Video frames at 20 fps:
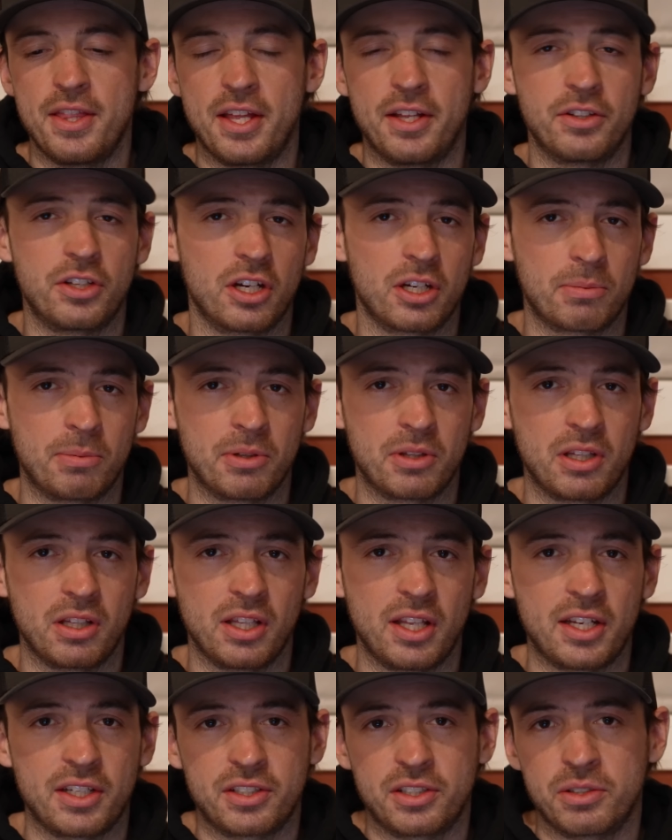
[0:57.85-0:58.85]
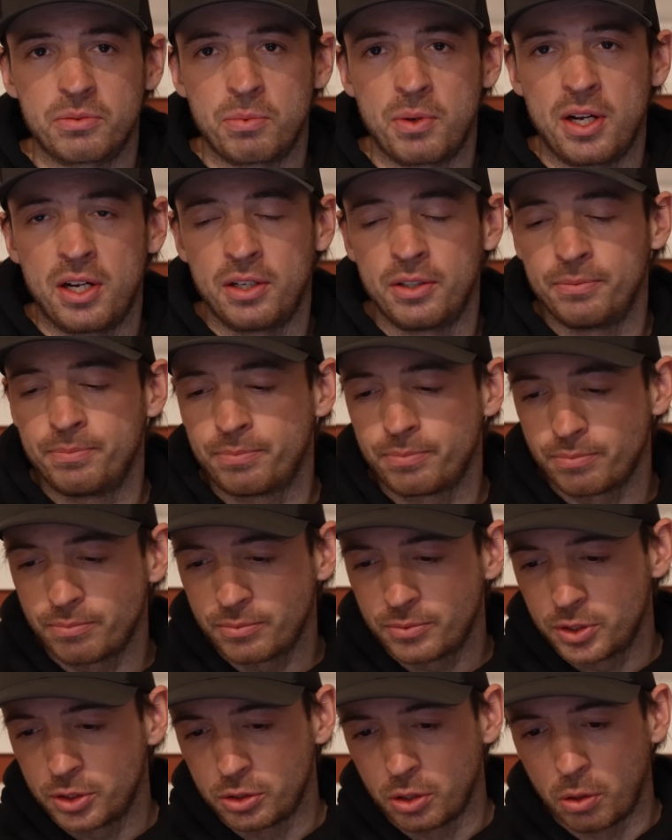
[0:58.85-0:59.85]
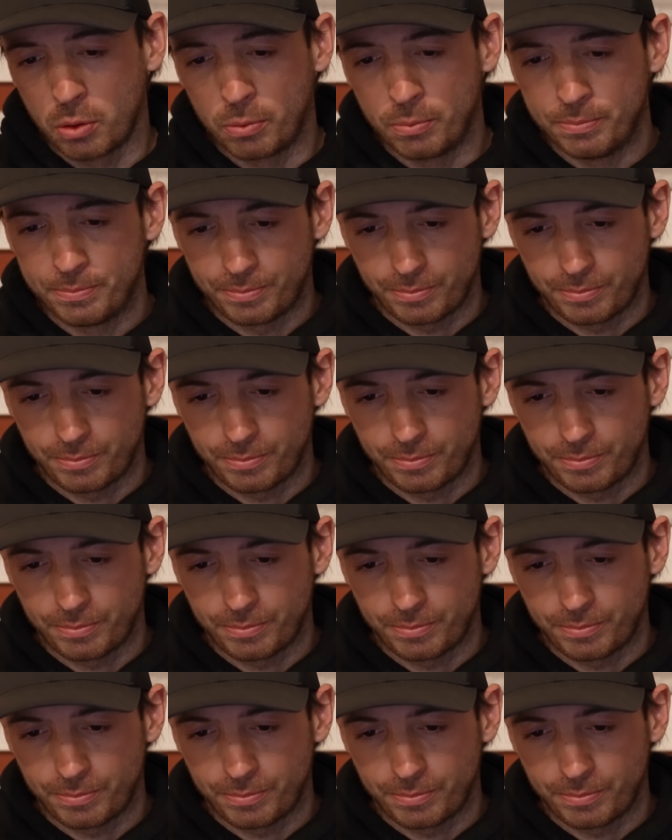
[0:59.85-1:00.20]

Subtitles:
then talk about the links as well. So